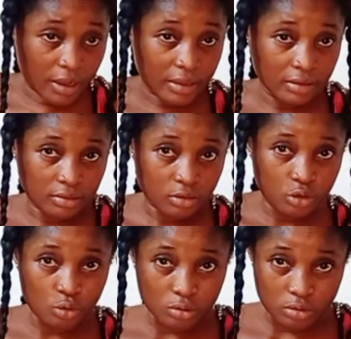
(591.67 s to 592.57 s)
my,
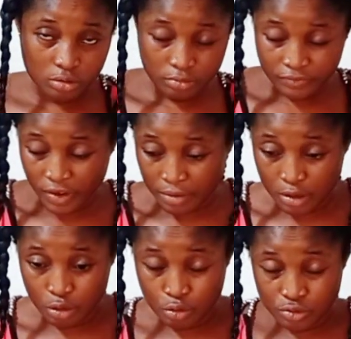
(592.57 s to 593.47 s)

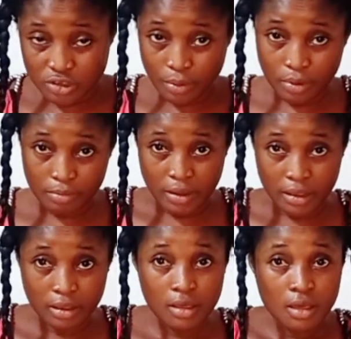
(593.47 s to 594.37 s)
very loose around
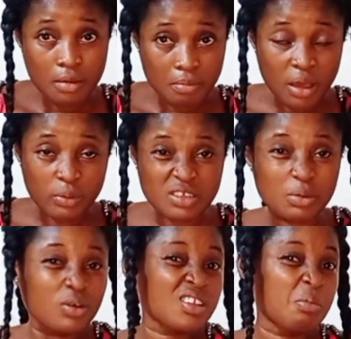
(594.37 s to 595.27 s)
my waist,
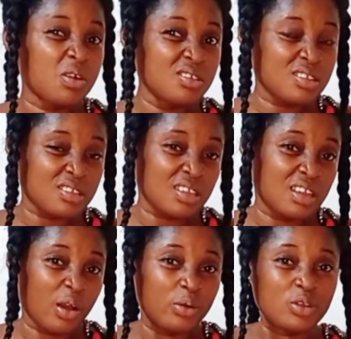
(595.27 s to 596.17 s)
because I'm going to
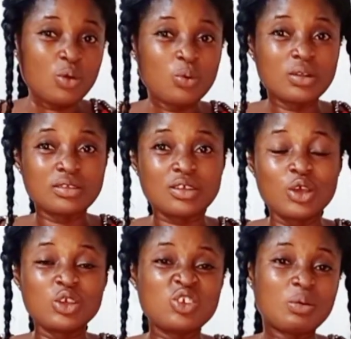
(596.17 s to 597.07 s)
sit down. You don't want
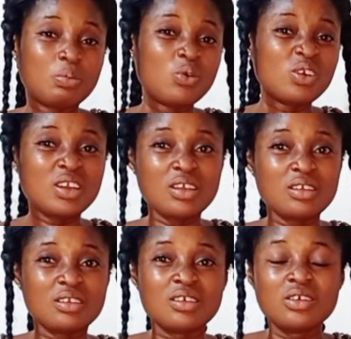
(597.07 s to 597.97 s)
your bony
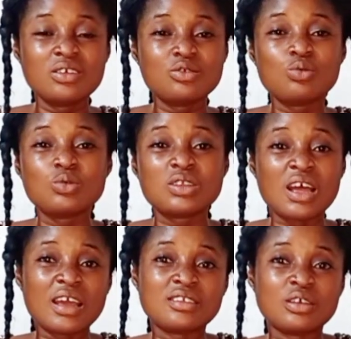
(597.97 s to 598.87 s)
too
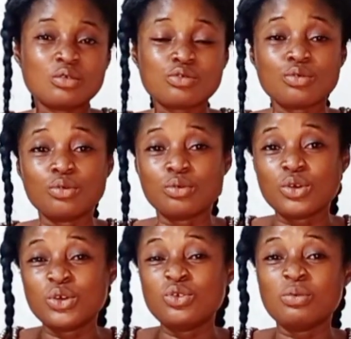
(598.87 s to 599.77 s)
tight and also
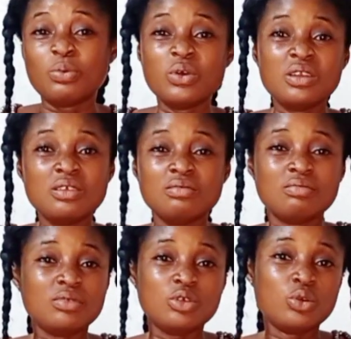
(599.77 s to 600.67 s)
your boning,
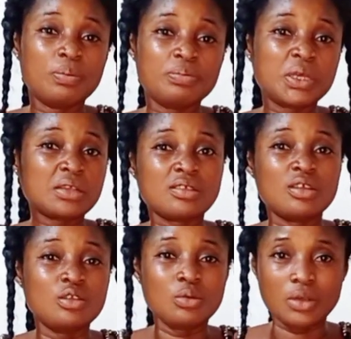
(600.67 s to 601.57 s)

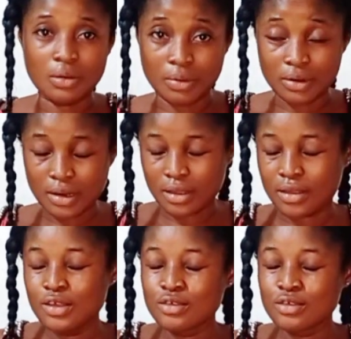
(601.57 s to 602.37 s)
piercing you here and there.